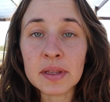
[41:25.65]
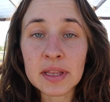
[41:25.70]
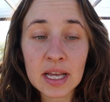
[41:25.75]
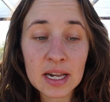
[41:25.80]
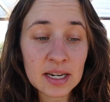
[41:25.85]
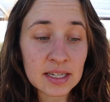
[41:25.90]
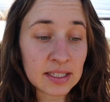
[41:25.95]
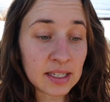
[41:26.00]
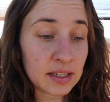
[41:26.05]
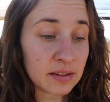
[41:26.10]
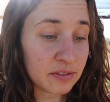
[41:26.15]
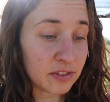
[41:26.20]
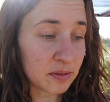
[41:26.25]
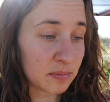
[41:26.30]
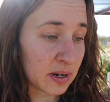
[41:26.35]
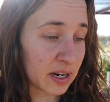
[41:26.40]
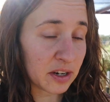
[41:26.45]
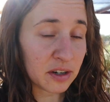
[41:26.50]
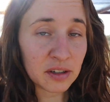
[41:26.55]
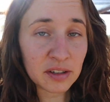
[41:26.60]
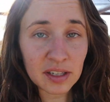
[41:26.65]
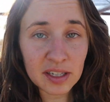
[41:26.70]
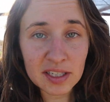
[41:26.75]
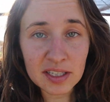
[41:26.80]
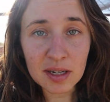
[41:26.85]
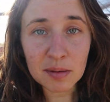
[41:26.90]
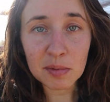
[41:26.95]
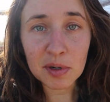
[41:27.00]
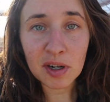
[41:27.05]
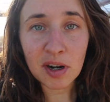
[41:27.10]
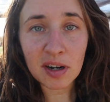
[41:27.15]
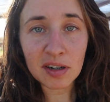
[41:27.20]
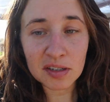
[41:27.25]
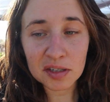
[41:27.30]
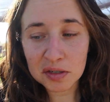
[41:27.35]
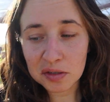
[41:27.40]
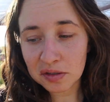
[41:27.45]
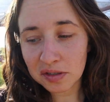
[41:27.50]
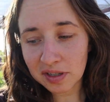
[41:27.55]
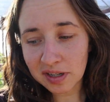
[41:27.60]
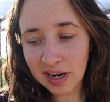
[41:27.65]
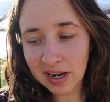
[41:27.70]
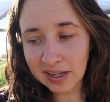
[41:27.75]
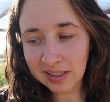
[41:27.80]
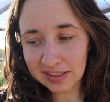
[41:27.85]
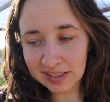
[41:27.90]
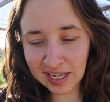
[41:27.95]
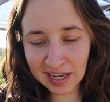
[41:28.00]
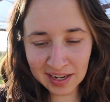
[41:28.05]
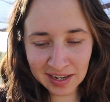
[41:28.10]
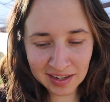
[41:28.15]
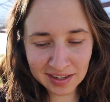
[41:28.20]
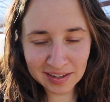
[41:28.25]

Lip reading: But that is it for my early summer garden tour, guys.